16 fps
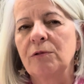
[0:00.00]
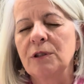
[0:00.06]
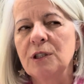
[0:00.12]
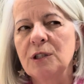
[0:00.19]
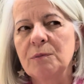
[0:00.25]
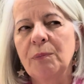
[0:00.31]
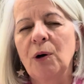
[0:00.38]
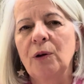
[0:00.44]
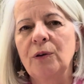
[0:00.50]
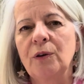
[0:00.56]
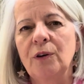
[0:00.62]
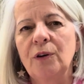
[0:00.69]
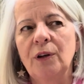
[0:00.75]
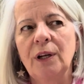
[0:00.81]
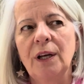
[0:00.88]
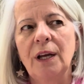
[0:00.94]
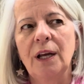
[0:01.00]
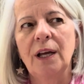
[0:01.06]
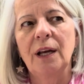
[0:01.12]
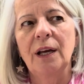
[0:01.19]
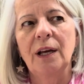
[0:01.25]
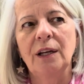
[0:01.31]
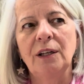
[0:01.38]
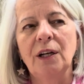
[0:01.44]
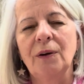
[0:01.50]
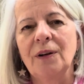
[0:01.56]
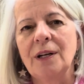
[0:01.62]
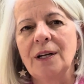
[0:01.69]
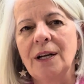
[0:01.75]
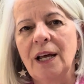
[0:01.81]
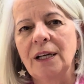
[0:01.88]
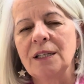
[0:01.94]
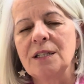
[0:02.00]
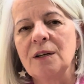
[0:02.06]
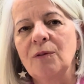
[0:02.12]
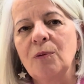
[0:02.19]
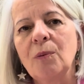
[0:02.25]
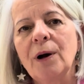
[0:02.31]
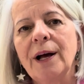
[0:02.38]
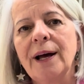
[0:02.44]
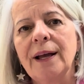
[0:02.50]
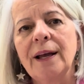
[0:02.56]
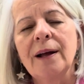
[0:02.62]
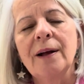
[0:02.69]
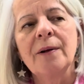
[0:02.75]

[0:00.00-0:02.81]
respond in a negative way.